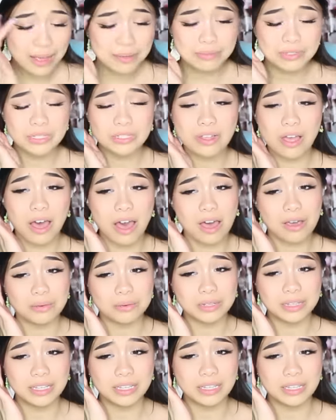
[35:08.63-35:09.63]
I'm
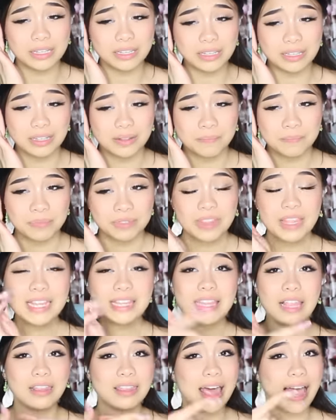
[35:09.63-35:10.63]
sorry.
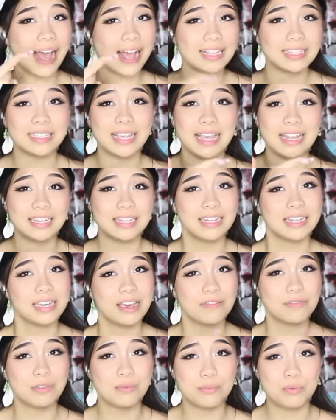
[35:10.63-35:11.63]
Like, the last
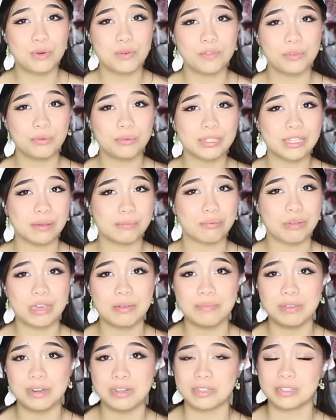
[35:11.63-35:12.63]
ending of the movie was like
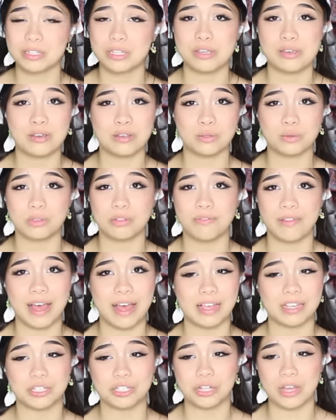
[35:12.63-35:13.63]
bringing me to tears with
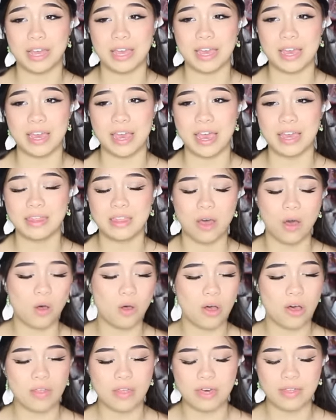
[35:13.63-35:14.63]
Flashlight and
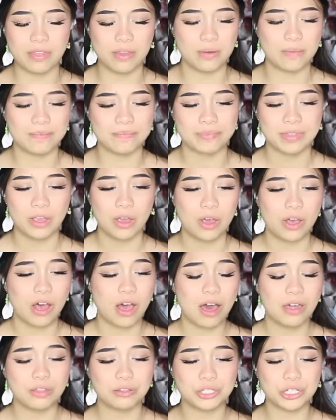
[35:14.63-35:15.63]
the
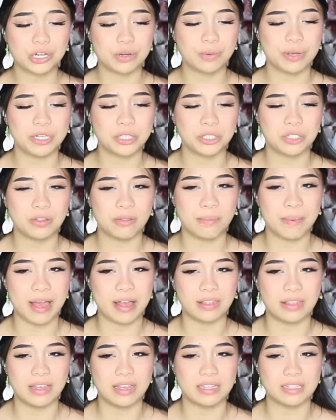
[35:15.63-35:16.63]
other generations of the
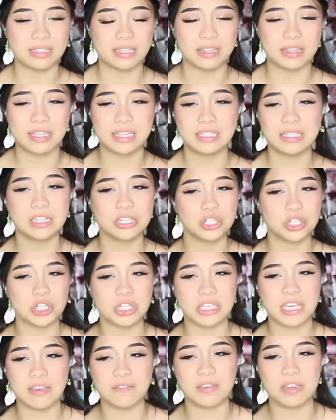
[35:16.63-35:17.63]
Bellas. This is
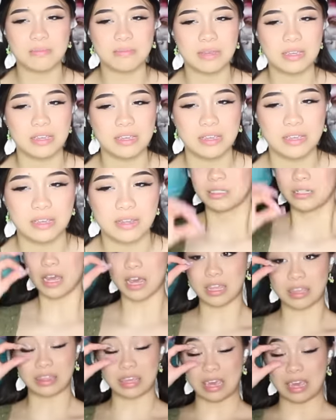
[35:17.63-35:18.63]
just giving me
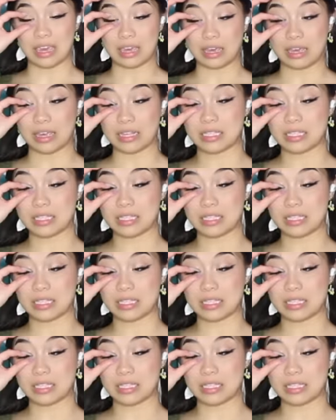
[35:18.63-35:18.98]
nothing.